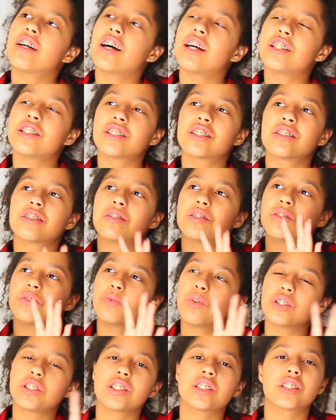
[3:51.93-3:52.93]
just
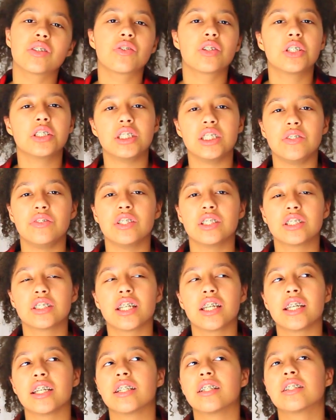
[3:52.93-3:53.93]
watching stuff on a TV, it's
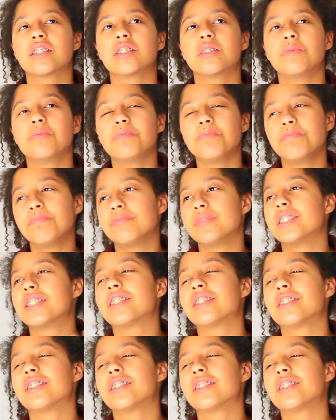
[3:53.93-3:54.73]
like, yeah.